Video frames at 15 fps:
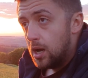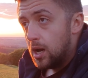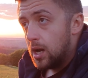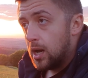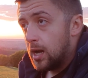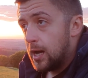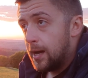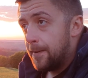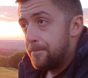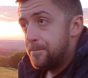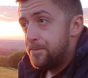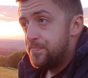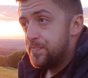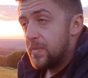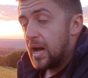
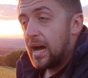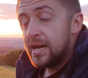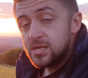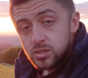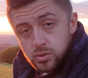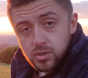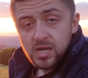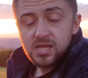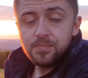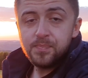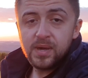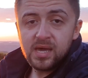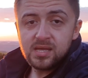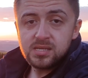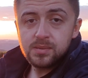I do get
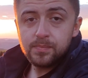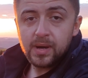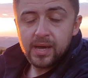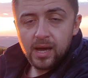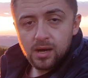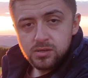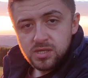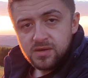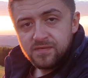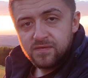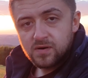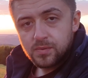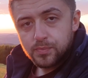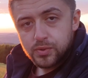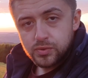paid by Audi
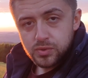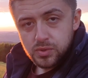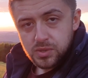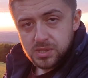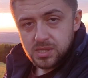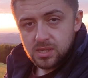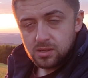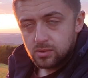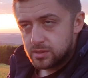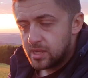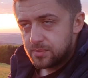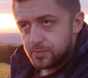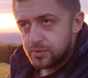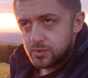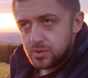for producing, or
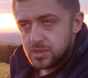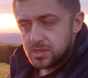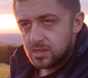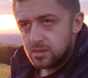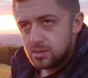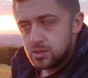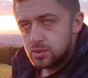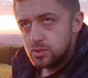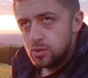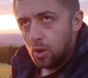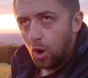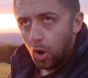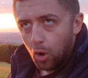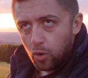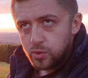not producing, to
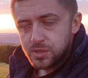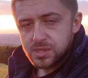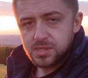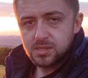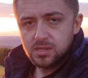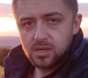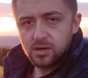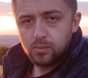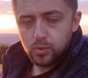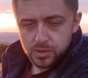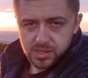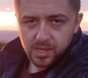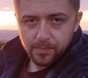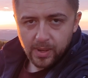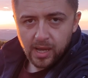host their
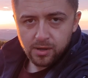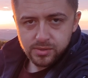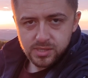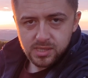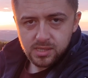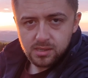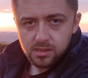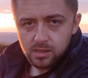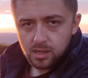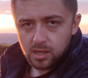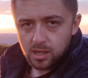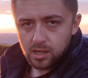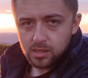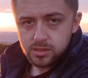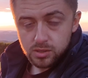What's Up Audi
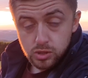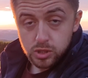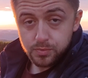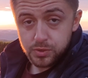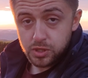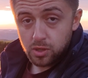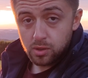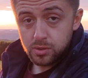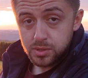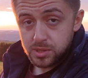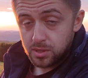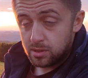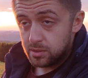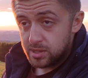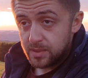YouTube show.
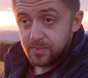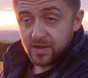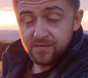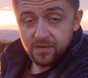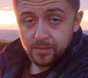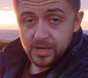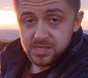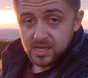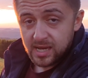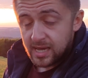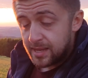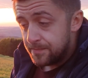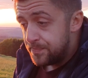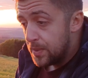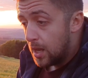So they pay for my time.